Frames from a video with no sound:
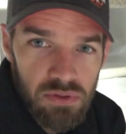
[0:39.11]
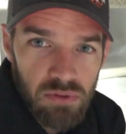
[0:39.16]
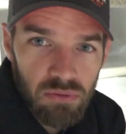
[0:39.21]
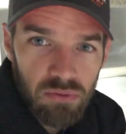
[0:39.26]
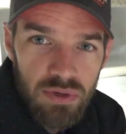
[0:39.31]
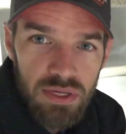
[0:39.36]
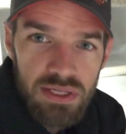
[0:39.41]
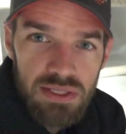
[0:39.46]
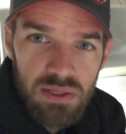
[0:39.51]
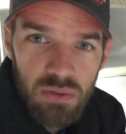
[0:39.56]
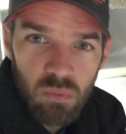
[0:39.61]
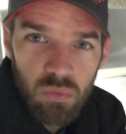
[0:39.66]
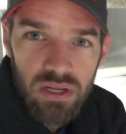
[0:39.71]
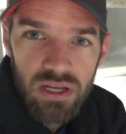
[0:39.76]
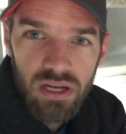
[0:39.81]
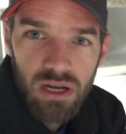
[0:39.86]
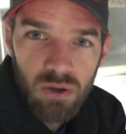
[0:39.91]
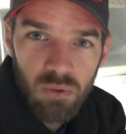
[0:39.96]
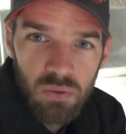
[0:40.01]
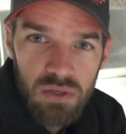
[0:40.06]
The reason we
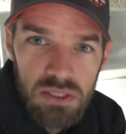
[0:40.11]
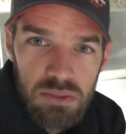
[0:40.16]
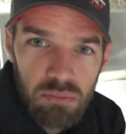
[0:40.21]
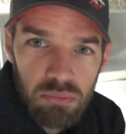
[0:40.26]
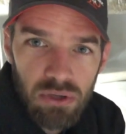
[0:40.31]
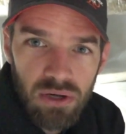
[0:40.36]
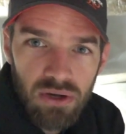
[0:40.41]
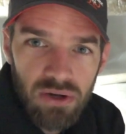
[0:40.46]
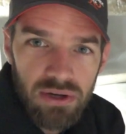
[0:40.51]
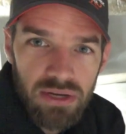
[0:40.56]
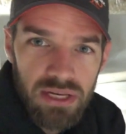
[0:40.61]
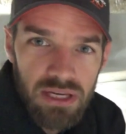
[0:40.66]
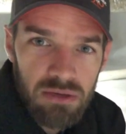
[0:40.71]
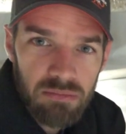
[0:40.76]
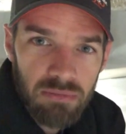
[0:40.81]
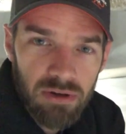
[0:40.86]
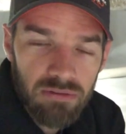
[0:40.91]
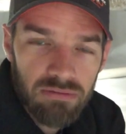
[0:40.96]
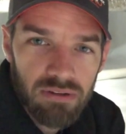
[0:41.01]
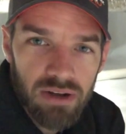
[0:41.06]
always put our
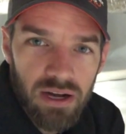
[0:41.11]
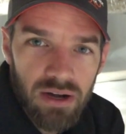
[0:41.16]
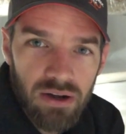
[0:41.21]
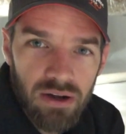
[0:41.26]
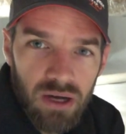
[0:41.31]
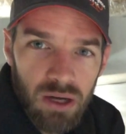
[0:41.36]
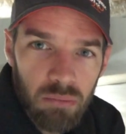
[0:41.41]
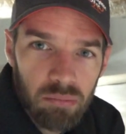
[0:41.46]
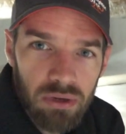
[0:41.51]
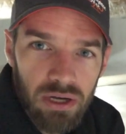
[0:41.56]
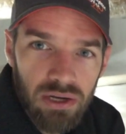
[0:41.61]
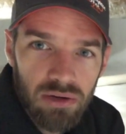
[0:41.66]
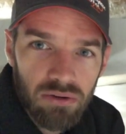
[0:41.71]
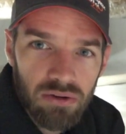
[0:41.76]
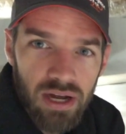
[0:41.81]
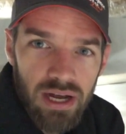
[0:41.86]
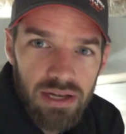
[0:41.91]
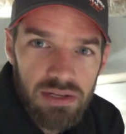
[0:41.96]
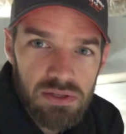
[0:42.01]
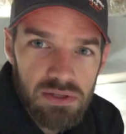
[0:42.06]
dehumidifier up on
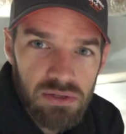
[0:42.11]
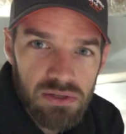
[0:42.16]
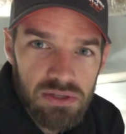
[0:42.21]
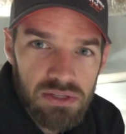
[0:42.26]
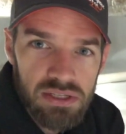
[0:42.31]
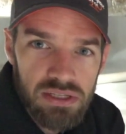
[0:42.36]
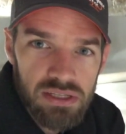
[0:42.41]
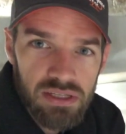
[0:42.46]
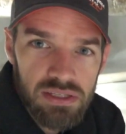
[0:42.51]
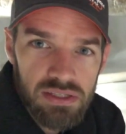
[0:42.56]
risers